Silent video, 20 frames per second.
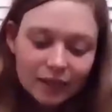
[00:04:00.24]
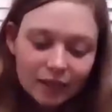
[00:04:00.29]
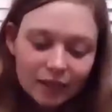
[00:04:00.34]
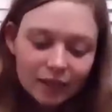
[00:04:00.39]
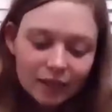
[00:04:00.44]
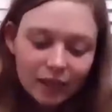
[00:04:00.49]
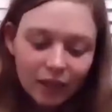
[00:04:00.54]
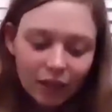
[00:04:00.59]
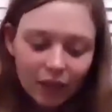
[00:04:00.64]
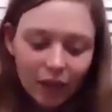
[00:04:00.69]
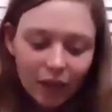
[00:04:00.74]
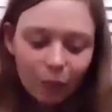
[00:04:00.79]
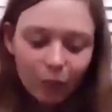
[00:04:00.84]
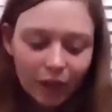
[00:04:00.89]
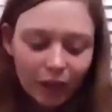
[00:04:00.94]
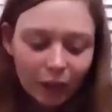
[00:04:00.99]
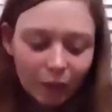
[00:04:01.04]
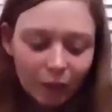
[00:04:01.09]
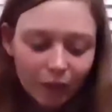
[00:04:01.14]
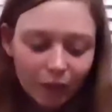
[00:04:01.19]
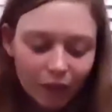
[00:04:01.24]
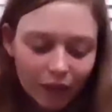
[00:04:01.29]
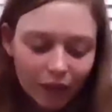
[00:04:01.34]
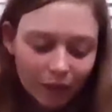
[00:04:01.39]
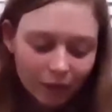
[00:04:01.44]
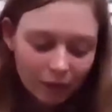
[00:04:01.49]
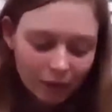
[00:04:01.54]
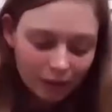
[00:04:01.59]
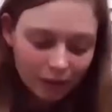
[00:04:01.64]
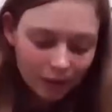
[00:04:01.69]
I sit there and I wait while
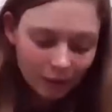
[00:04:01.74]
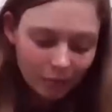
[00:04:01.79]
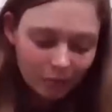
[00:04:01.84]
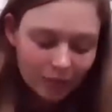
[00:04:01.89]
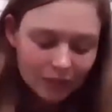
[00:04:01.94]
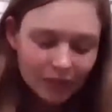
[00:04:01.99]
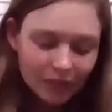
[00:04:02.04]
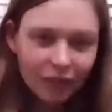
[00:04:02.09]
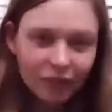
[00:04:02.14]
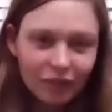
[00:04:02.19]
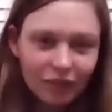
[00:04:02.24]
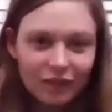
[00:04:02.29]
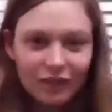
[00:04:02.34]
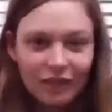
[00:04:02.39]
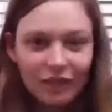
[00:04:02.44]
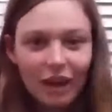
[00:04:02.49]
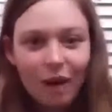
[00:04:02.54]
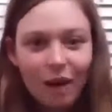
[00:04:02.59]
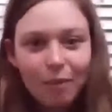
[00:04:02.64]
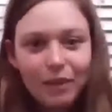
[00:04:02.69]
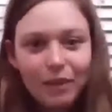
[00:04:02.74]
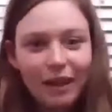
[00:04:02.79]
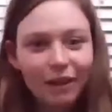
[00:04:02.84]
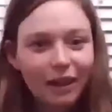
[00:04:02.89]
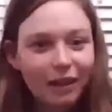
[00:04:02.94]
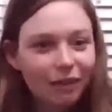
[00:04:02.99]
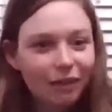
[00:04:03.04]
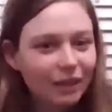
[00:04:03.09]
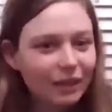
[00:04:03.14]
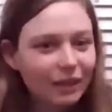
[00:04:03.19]
they meticulously copy
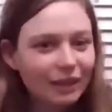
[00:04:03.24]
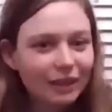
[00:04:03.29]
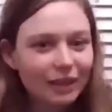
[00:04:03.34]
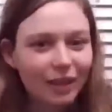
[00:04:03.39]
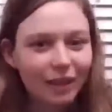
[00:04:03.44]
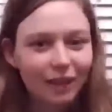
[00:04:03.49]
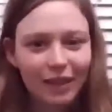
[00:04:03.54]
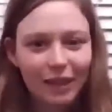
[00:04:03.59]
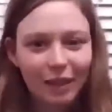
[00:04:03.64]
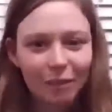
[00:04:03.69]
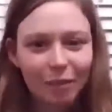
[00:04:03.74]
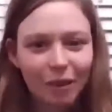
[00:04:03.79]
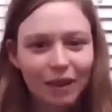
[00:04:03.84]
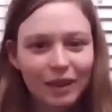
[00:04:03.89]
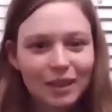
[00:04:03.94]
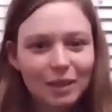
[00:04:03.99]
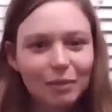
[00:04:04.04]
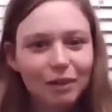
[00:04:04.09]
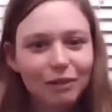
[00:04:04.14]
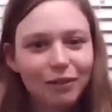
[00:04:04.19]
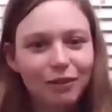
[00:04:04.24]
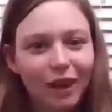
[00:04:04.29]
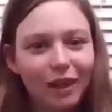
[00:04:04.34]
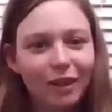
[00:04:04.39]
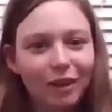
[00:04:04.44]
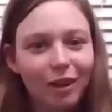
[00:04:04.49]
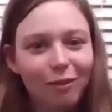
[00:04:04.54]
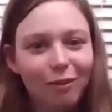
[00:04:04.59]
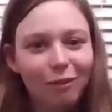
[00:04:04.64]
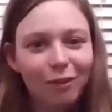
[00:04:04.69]
down every detail they can possibly
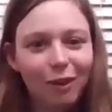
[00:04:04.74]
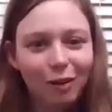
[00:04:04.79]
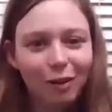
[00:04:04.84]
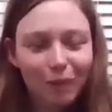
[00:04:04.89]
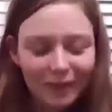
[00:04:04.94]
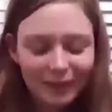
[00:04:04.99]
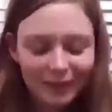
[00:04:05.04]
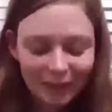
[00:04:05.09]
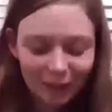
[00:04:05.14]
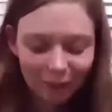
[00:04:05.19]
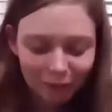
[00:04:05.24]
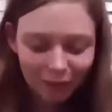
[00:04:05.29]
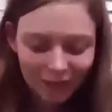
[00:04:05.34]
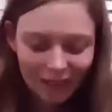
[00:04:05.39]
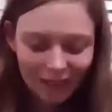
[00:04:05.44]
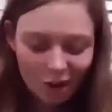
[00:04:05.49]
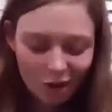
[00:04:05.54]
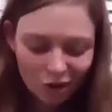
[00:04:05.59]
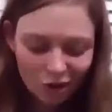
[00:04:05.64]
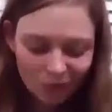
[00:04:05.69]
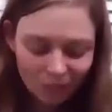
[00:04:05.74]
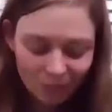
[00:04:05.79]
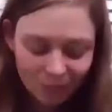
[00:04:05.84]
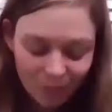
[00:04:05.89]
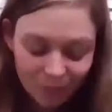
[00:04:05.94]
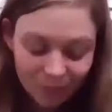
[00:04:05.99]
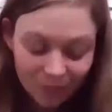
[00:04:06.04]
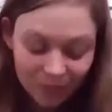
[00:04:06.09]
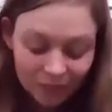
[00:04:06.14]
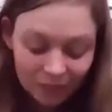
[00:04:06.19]
find off of all my
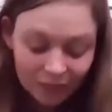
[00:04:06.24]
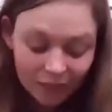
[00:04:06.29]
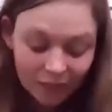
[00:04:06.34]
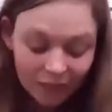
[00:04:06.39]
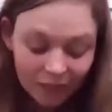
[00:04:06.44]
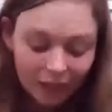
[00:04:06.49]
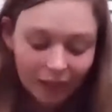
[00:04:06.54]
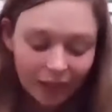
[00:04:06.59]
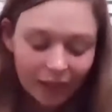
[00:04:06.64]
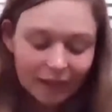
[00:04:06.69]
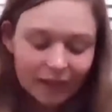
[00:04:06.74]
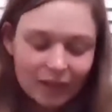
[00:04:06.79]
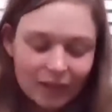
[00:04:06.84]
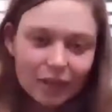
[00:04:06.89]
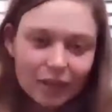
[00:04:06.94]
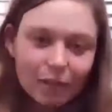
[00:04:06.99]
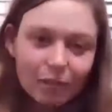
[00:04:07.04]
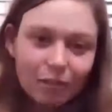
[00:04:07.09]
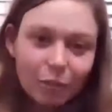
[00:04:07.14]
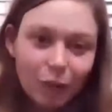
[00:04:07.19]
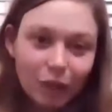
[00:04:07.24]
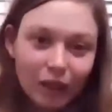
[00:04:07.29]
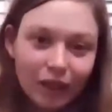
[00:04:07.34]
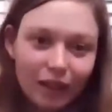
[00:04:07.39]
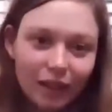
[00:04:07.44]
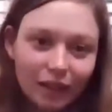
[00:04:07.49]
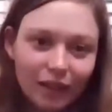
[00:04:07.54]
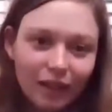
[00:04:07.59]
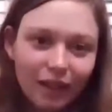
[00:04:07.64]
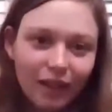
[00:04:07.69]
identification. And I asked them, when
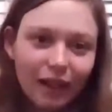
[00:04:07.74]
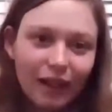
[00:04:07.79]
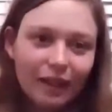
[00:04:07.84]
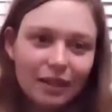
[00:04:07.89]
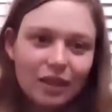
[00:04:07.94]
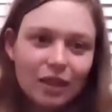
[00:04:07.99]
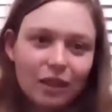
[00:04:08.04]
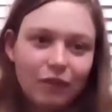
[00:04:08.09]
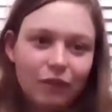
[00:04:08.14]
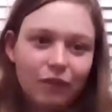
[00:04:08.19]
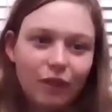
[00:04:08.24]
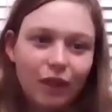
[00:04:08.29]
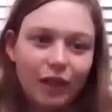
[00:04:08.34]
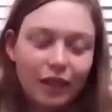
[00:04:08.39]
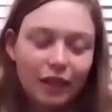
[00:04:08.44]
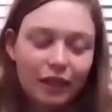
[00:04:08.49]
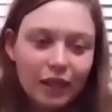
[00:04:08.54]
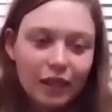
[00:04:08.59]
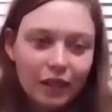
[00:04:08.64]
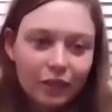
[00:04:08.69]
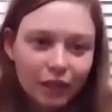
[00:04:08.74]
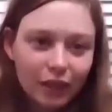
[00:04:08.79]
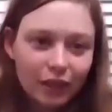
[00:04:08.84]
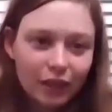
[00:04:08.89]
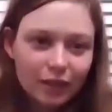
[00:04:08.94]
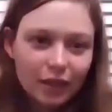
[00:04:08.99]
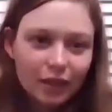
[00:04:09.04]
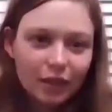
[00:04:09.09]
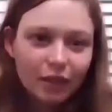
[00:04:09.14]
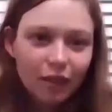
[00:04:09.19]
they get done, I asked if I can leave. And
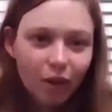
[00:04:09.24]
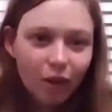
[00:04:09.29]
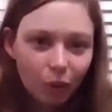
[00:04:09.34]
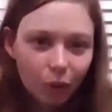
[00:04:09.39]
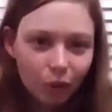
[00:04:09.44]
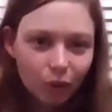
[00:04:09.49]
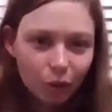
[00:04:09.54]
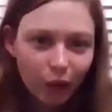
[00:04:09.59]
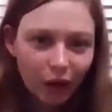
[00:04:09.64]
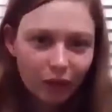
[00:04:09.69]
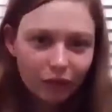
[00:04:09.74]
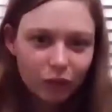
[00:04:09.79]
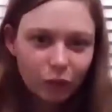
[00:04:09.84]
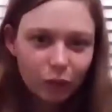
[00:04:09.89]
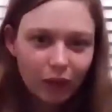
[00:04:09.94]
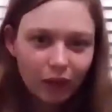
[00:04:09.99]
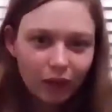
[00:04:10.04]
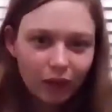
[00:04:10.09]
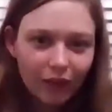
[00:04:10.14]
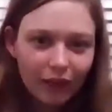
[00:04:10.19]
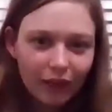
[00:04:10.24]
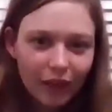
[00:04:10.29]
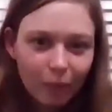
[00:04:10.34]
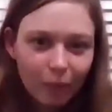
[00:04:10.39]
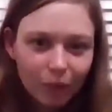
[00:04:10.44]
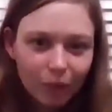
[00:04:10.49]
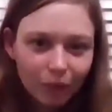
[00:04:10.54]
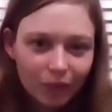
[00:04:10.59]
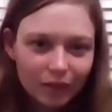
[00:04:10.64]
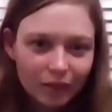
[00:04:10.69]
they say, no, you have to wait on the
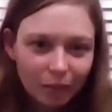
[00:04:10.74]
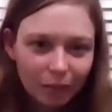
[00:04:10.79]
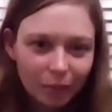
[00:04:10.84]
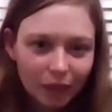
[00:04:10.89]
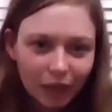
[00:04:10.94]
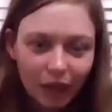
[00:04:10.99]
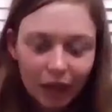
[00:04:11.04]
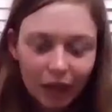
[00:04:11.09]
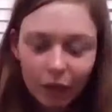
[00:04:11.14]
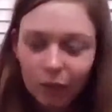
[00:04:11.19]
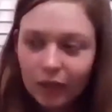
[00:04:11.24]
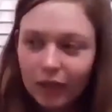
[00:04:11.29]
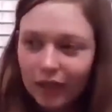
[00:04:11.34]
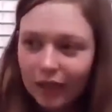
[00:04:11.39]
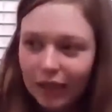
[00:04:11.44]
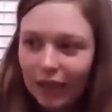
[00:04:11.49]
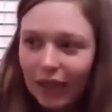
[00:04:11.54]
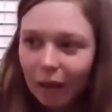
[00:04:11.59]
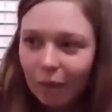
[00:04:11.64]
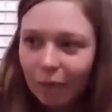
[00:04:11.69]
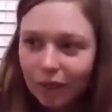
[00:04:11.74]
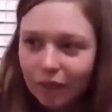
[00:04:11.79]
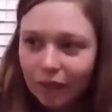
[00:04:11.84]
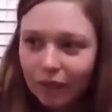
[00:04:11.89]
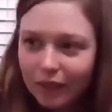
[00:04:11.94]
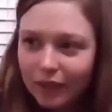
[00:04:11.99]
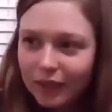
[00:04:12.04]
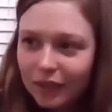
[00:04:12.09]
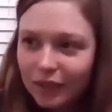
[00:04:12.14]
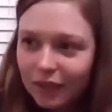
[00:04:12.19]
ambulance. I'm like, I don't need an
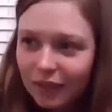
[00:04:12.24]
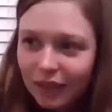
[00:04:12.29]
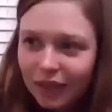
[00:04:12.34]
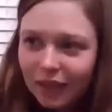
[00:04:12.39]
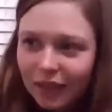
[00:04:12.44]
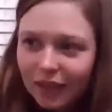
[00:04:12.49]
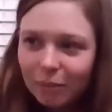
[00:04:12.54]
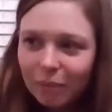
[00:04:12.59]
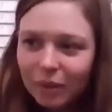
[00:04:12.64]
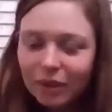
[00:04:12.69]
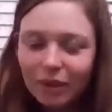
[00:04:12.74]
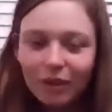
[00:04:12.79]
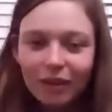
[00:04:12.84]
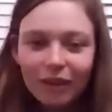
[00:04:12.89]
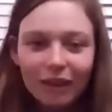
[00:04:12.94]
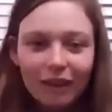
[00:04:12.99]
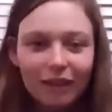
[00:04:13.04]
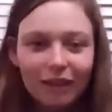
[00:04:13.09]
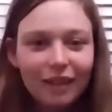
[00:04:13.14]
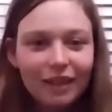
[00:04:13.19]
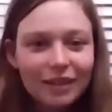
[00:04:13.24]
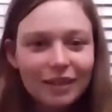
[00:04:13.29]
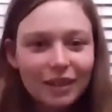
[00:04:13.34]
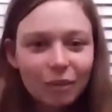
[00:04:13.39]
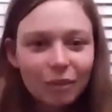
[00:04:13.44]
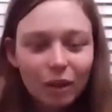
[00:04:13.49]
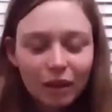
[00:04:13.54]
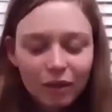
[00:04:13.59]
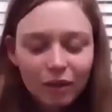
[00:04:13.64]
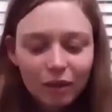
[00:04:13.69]
ambulance. And they
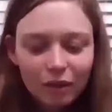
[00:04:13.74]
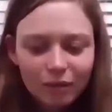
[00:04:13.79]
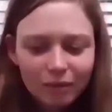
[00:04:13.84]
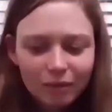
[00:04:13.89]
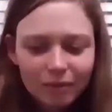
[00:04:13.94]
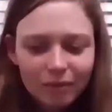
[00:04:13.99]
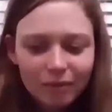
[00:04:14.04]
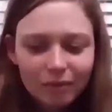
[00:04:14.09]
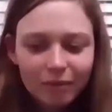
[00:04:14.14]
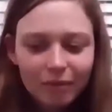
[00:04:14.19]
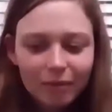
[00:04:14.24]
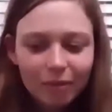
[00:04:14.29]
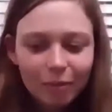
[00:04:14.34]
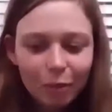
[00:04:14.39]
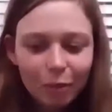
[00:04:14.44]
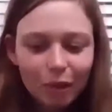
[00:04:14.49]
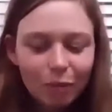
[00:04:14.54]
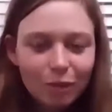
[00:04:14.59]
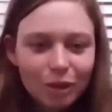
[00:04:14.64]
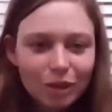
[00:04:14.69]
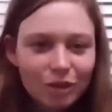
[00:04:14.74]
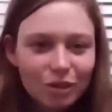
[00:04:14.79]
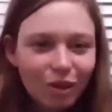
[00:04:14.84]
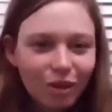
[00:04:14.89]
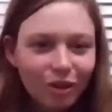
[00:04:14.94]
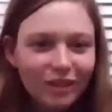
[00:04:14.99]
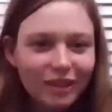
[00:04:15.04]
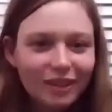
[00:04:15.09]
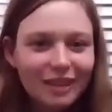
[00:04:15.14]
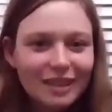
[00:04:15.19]
said, well, one was
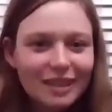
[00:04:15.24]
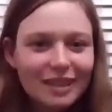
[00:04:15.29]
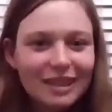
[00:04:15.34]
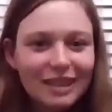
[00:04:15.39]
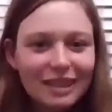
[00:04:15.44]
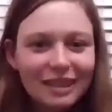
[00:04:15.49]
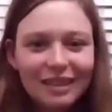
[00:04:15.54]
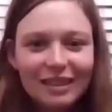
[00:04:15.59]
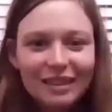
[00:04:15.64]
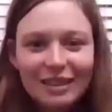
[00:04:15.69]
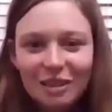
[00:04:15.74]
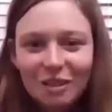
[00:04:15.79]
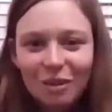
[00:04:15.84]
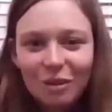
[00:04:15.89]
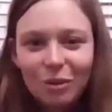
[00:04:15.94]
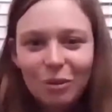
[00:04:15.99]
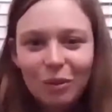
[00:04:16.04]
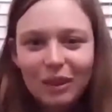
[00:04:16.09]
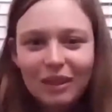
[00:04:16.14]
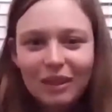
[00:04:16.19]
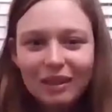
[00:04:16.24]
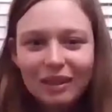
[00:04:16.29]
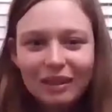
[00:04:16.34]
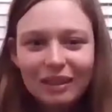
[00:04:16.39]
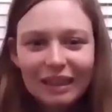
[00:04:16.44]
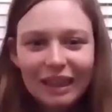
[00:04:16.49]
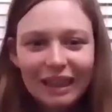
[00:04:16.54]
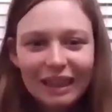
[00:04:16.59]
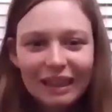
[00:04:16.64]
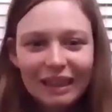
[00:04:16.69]
called to the scene, so
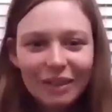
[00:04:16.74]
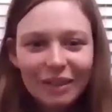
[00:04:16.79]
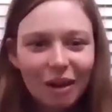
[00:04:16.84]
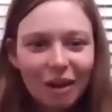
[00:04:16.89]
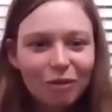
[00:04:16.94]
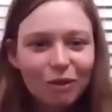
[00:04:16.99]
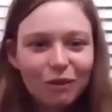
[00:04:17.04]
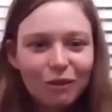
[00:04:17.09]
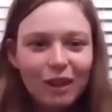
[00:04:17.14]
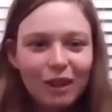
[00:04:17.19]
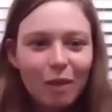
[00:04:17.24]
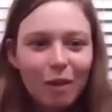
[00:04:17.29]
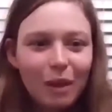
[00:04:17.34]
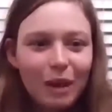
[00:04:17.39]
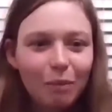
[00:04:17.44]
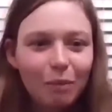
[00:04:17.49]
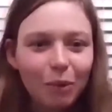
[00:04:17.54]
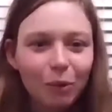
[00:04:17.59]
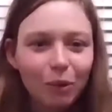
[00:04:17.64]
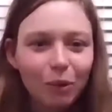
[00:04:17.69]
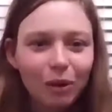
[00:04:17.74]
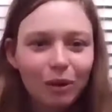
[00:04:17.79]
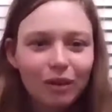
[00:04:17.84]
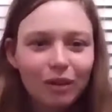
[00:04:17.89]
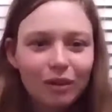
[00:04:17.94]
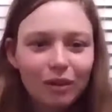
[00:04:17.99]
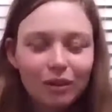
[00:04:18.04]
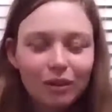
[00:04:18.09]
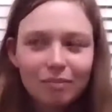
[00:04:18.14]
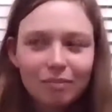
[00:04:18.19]
you have to fill out
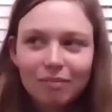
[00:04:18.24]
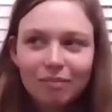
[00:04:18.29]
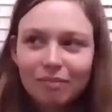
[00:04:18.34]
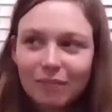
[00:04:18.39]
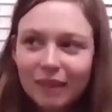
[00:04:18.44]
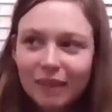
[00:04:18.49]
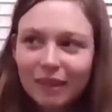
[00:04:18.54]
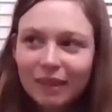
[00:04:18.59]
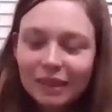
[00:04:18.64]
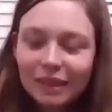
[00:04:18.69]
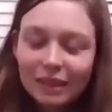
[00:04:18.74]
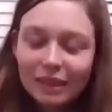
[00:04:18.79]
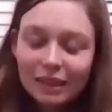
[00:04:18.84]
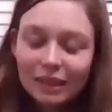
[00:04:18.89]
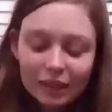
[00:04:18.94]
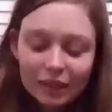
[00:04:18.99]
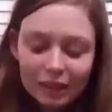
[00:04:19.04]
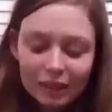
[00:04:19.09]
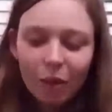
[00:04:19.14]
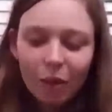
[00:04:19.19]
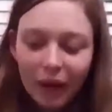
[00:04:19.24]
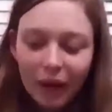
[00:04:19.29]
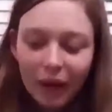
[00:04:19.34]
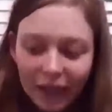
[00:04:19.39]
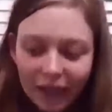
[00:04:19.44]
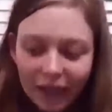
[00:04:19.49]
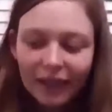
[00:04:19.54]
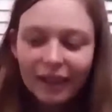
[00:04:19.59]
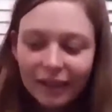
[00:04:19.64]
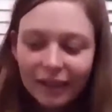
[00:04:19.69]
paperwork.
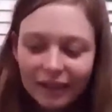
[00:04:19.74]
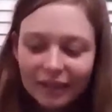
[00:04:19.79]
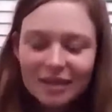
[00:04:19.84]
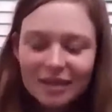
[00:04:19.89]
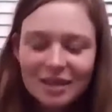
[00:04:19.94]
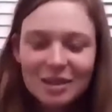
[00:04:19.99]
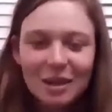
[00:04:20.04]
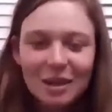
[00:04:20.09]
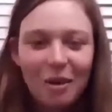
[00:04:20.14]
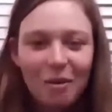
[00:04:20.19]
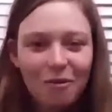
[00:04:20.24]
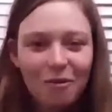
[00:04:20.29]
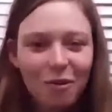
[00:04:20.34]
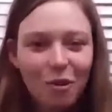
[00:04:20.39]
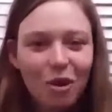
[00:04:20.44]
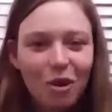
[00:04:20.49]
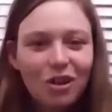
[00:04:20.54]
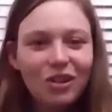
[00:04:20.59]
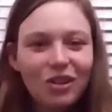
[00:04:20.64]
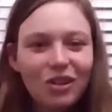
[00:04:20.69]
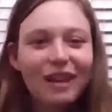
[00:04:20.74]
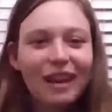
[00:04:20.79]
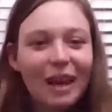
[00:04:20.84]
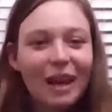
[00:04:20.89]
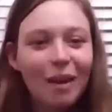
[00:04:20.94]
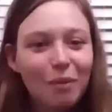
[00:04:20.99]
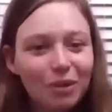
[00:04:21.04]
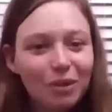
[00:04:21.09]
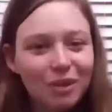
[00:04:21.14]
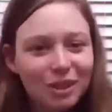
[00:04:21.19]
Okay. So fortunately,
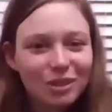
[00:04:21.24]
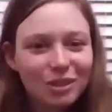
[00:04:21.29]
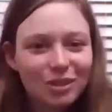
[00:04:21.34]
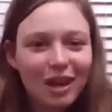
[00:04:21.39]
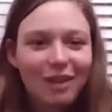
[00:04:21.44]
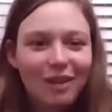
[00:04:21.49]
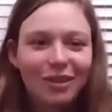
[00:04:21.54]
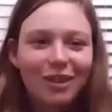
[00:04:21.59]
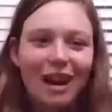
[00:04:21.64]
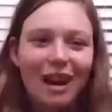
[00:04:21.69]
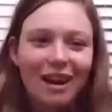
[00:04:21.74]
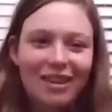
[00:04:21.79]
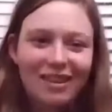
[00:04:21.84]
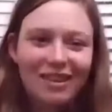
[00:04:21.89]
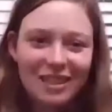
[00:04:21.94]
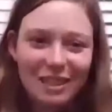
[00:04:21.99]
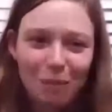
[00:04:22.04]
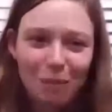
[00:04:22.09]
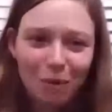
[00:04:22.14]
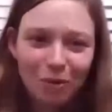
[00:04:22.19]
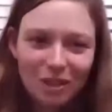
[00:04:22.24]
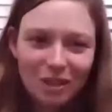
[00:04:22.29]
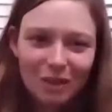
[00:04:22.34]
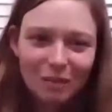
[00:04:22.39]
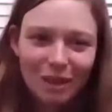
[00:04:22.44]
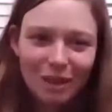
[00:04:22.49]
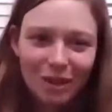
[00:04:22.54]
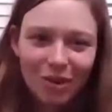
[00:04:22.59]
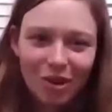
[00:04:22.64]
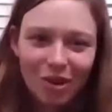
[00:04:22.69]
the ambulance driver actually spoke
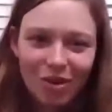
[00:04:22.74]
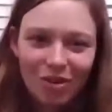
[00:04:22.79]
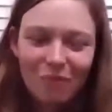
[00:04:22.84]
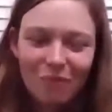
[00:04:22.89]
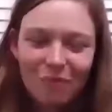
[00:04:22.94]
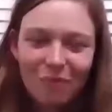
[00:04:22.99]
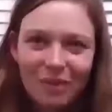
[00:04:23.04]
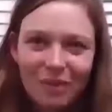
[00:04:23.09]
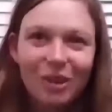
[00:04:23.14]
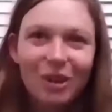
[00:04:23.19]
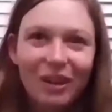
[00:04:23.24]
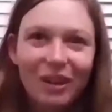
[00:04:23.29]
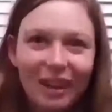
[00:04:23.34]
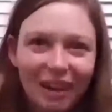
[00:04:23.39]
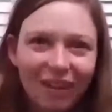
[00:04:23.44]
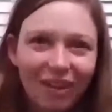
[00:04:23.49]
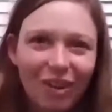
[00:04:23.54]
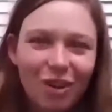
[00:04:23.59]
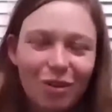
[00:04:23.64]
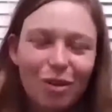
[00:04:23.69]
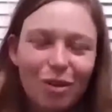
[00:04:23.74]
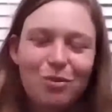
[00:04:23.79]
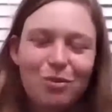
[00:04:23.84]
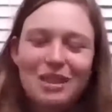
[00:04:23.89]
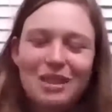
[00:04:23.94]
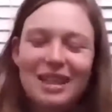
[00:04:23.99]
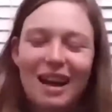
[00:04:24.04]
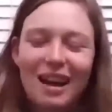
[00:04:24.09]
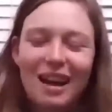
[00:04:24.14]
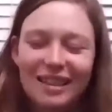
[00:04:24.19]
some English, good English, which
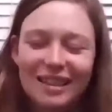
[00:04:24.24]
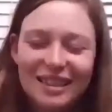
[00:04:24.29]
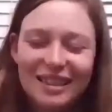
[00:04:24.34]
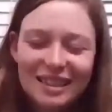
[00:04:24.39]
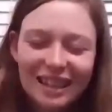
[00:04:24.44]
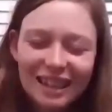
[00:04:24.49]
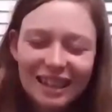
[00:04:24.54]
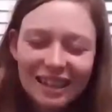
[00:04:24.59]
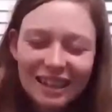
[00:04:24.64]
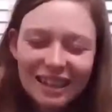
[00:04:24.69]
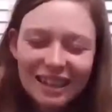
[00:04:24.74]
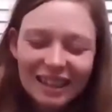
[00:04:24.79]
was nice.